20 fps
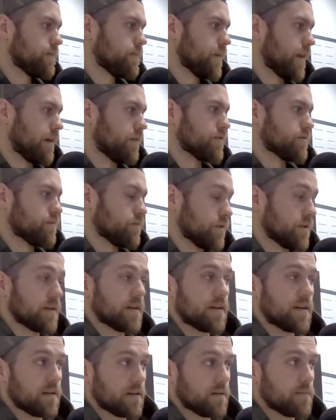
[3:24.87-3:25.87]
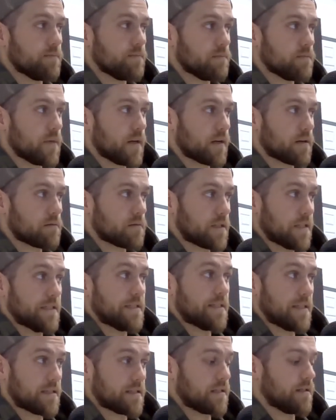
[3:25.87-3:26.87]
And I was really into like
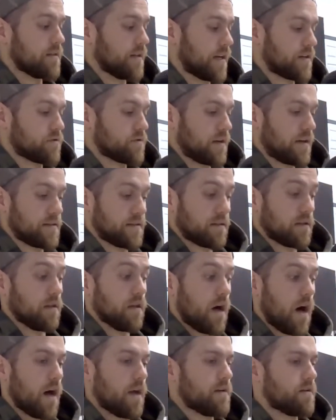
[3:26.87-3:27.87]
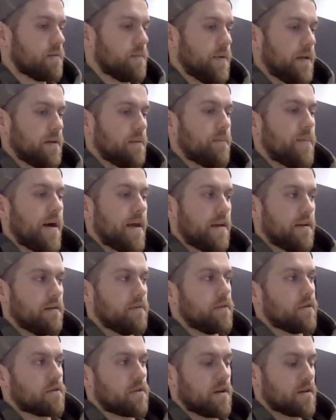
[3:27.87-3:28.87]
consistently exercising a lot to be
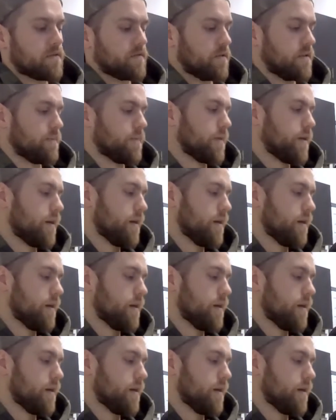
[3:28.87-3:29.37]
competitive in CrossFit.